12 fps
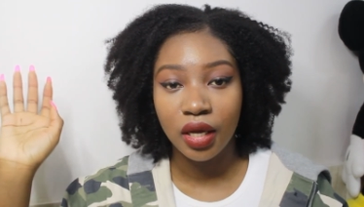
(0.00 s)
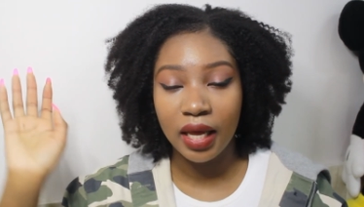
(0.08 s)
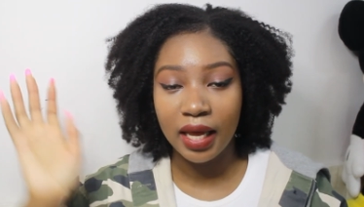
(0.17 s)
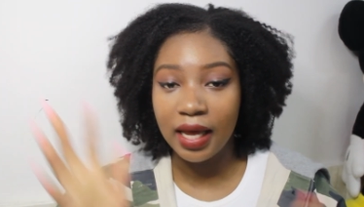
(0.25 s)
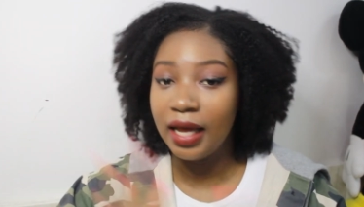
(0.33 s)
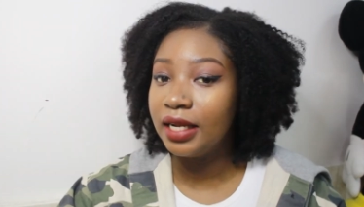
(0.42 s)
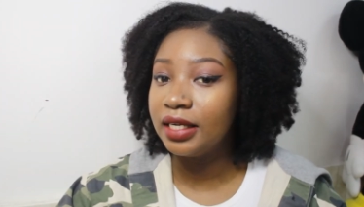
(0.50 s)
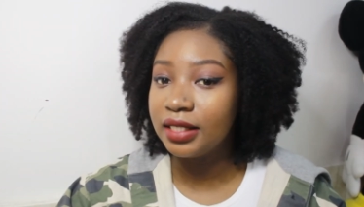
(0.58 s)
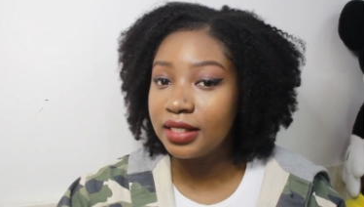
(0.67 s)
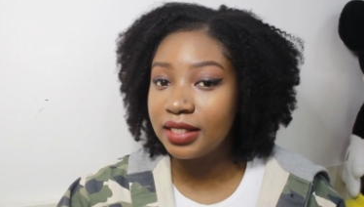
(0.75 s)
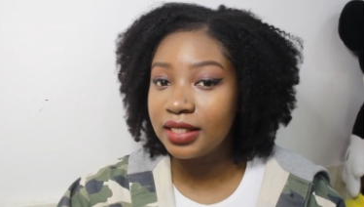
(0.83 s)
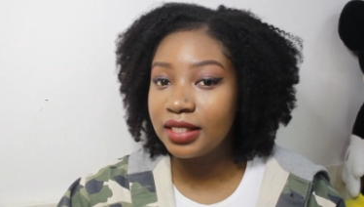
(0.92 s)
And
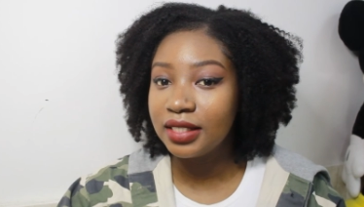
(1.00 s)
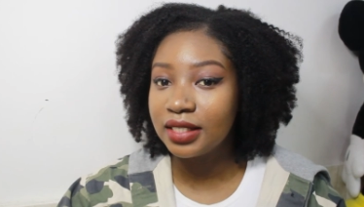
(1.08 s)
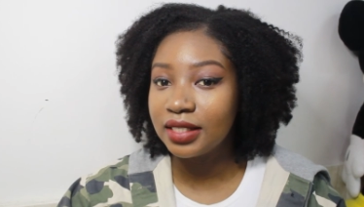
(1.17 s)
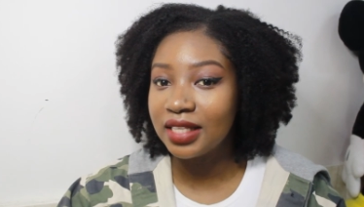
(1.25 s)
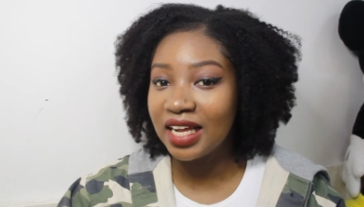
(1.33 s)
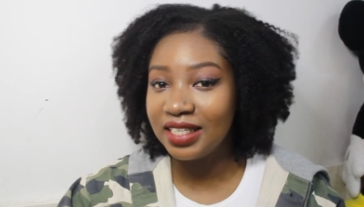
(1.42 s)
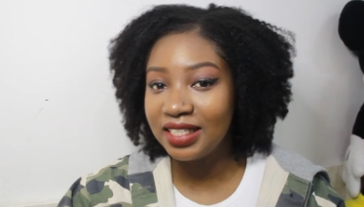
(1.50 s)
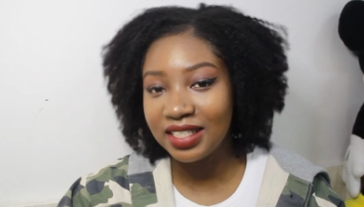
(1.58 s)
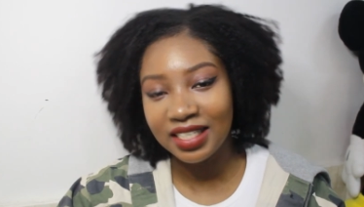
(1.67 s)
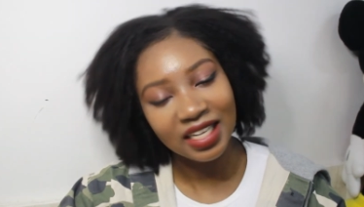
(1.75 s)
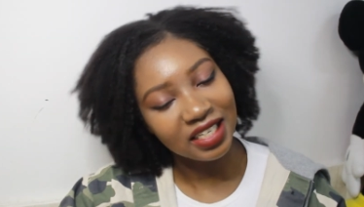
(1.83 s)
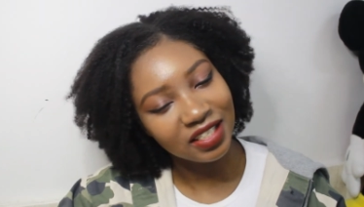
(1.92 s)

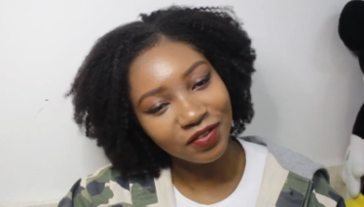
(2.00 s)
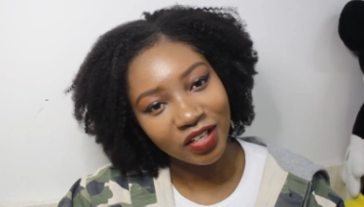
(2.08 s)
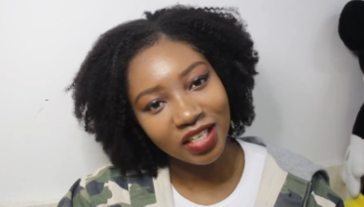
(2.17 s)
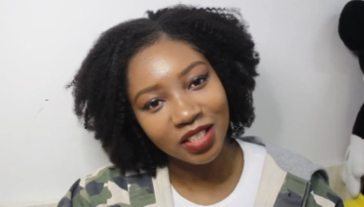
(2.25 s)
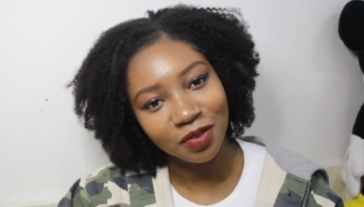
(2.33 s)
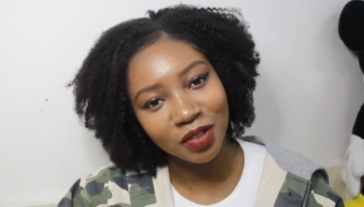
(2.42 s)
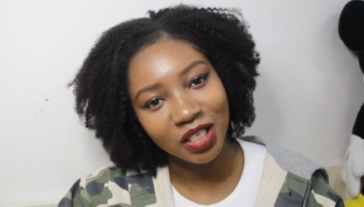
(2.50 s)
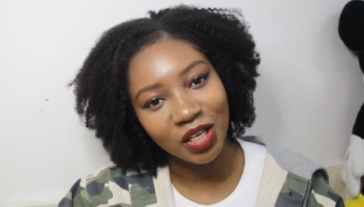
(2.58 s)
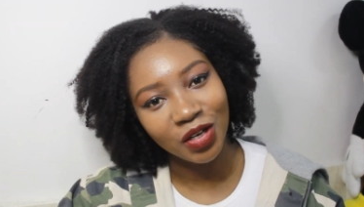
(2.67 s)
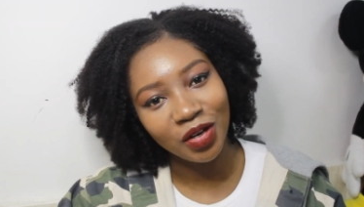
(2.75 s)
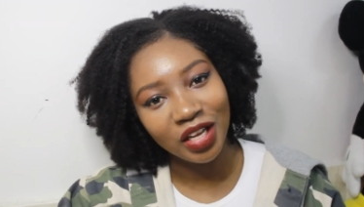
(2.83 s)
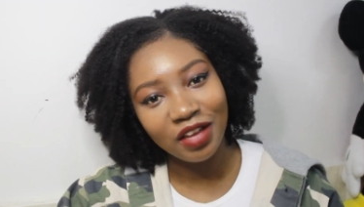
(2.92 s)
that's it for this video.